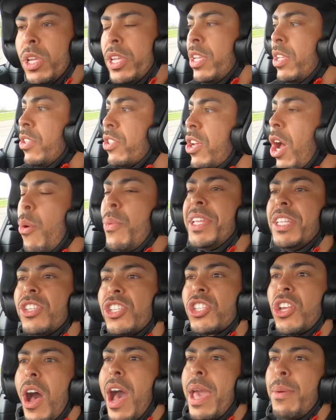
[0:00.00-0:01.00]
It's going
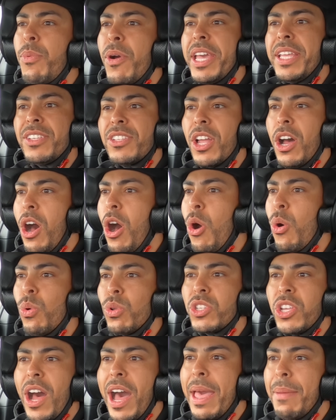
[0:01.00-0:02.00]
sideways the whole
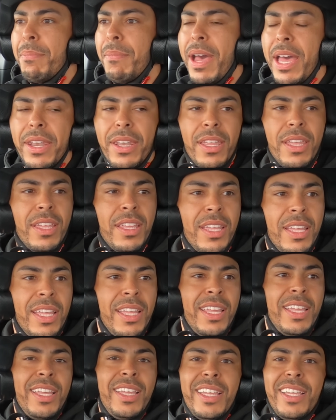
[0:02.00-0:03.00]
time, man.
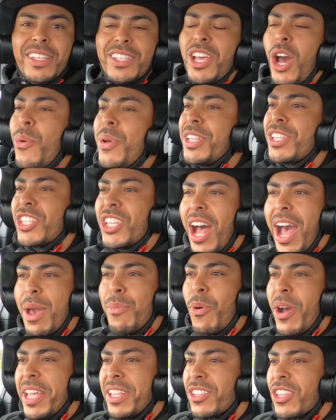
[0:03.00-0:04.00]
It's going
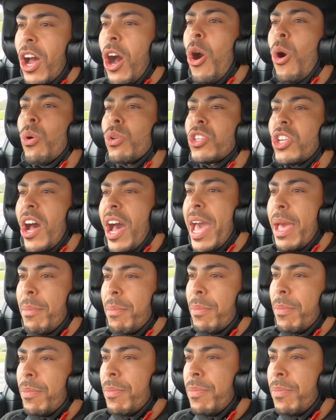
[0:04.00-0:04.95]
sideways the whole time.